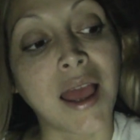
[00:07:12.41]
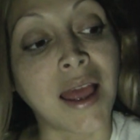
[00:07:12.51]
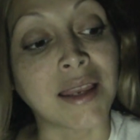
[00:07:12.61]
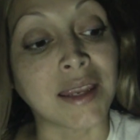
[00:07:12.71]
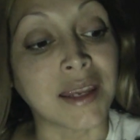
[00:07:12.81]

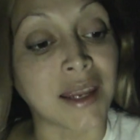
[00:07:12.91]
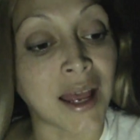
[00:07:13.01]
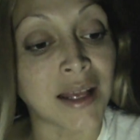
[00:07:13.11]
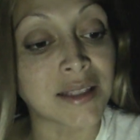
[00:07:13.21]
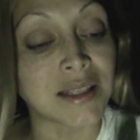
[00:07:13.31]
And
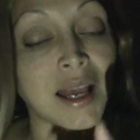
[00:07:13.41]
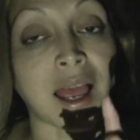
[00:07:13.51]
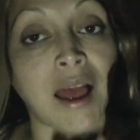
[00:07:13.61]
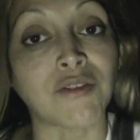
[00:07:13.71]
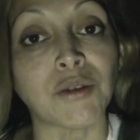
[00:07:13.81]
yes, I
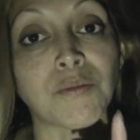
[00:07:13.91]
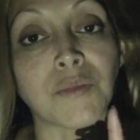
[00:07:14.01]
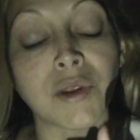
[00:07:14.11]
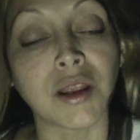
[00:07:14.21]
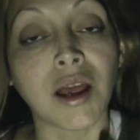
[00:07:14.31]

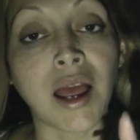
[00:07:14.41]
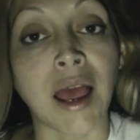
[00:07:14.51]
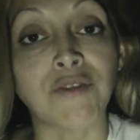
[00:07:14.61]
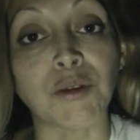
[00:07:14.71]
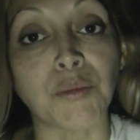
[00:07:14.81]

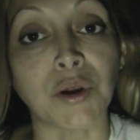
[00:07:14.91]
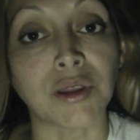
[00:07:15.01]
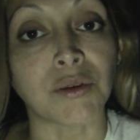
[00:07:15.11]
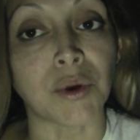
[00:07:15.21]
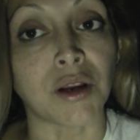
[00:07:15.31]
have to
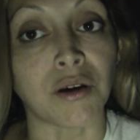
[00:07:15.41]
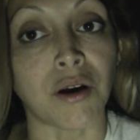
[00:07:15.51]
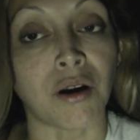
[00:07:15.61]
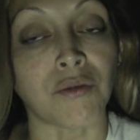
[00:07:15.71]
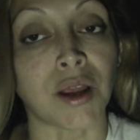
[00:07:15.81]
put the winner
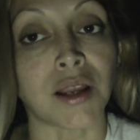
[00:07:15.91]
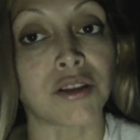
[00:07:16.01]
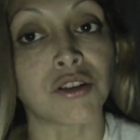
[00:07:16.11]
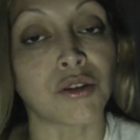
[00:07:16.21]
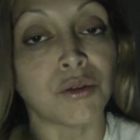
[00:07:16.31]
on
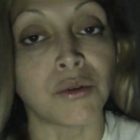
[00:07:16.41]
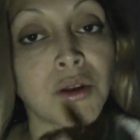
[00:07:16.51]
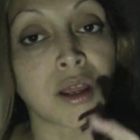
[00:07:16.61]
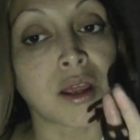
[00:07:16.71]
2